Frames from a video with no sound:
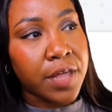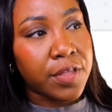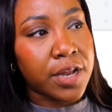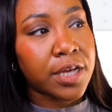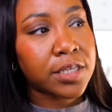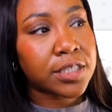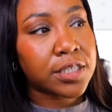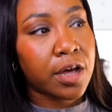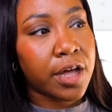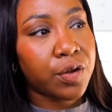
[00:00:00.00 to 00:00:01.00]
The next
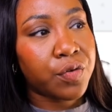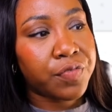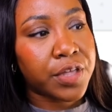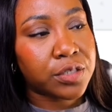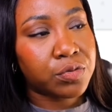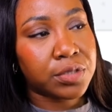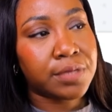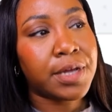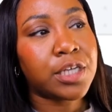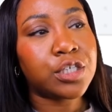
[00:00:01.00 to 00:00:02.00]
side of this
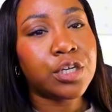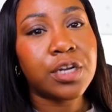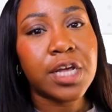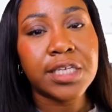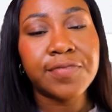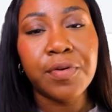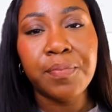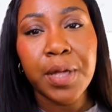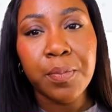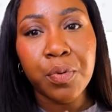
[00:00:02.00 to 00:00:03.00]
automation is for
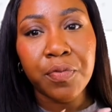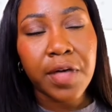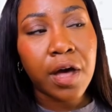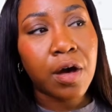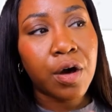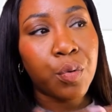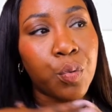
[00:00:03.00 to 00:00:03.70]
people that are